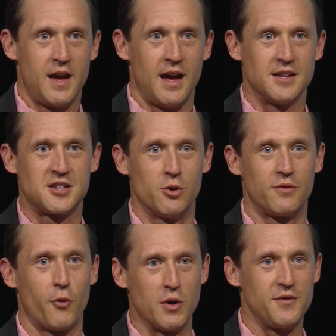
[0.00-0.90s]
And so in
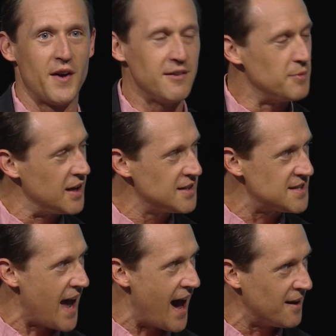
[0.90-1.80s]
45
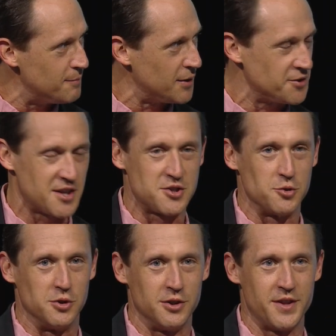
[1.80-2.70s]
minutes, Adam built a
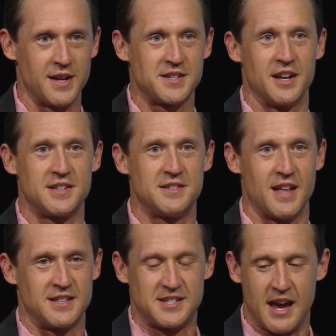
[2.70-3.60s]
tool that
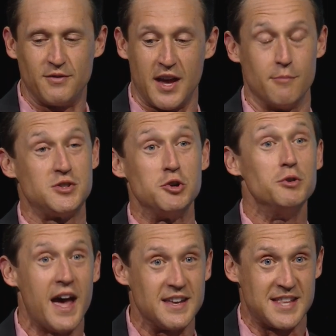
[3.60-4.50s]
saved him 2
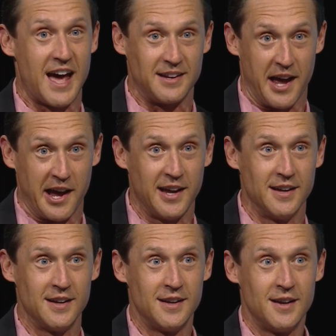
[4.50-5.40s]
days that day,
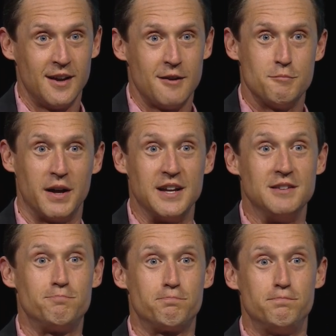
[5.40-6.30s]
but he
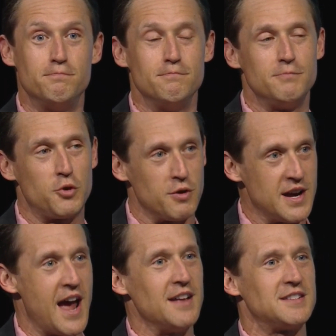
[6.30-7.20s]

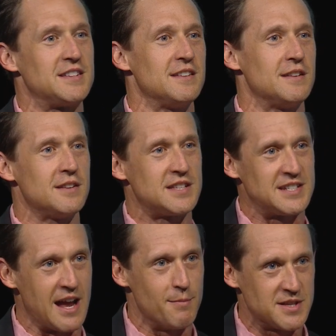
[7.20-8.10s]
creates
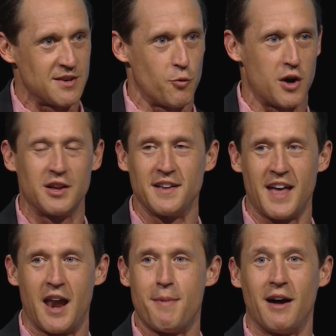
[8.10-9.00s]
statements of work like
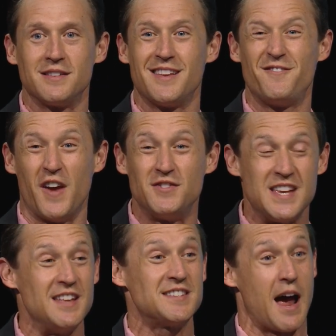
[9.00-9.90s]
that about
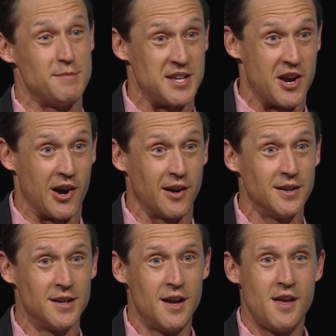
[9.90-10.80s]
15 times a year.
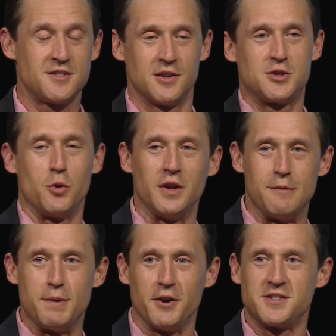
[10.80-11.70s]
So the tool he
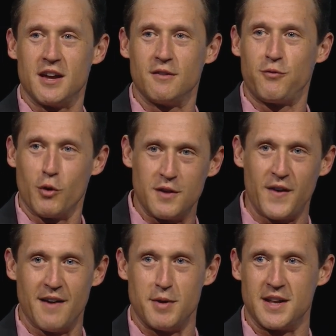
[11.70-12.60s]
built in
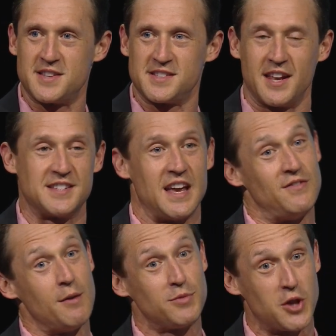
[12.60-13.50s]
45 minutes is going to save
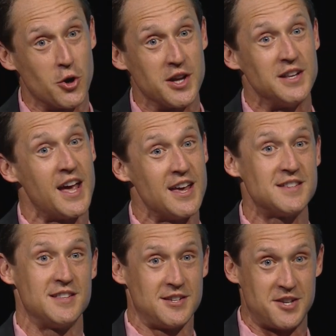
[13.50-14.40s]
him 30
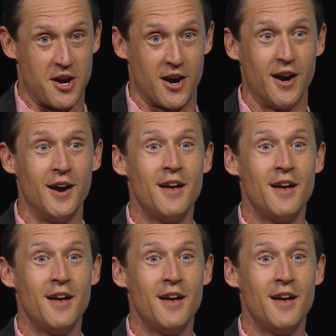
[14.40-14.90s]
days this year.